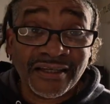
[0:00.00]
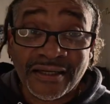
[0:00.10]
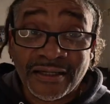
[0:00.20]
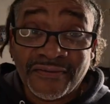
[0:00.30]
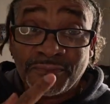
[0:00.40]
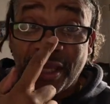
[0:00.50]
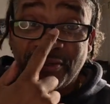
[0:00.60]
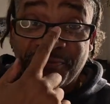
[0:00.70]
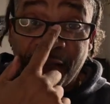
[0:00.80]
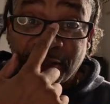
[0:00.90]
of
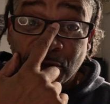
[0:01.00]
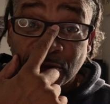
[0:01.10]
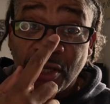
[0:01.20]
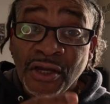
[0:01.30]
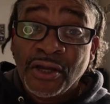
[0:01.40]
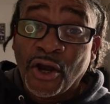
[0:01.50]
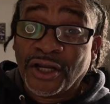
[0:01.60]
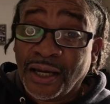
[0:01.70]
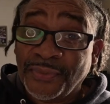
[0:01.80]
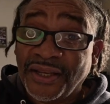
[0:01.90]
manufacturers are
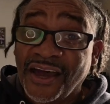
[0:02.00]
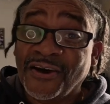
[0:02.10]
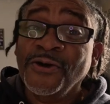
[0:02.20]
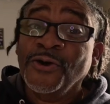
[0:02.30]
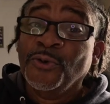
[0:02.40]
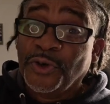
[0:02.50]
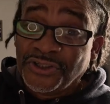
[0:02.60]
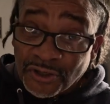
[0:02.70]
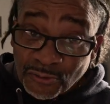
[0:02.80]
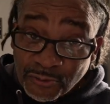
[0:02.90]
coming out
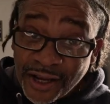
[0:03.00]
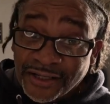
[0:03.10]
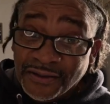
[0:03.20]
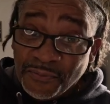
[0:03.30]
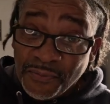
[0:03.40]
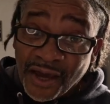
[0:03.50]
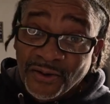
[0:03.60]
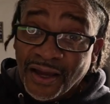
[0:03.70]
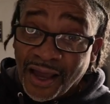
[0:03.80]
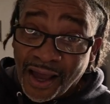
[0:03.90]
with direct
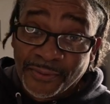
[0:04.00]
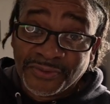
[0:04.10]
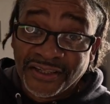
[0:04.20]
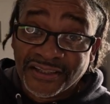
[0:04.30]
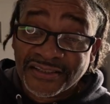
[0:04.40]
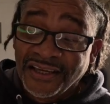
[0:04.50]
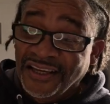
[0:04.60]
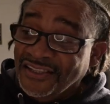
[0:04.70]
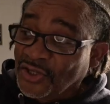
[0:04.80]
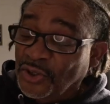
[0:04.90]
mount optics,
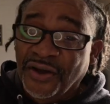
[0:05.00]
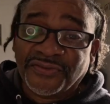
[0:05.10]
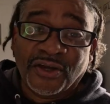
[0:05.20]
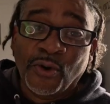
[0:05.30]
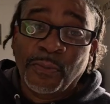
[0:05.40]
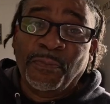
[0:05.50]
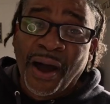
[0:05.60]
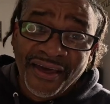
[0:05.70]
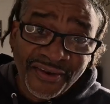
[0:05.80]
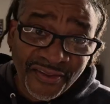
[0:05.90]
so you don't have to go
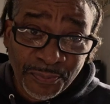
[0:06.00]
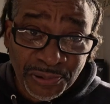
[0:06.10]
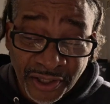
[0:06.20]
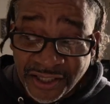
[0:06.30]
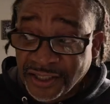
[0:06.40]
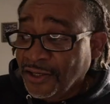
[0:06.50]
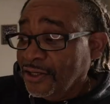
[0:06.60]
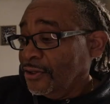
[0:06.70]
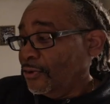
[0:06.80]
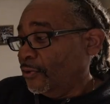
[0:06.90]
buy another plate.
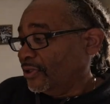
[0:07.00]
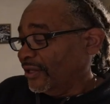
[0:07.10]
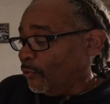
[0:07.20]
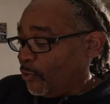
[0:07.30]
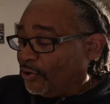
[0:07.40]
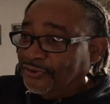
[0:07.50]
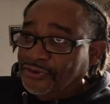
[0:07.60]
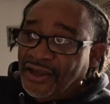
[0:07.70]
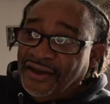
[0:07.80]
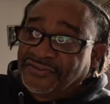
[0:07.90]
Or like Walther,
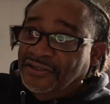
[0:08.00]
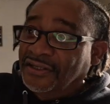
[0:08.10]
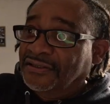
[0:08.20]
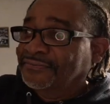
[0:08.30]
you have to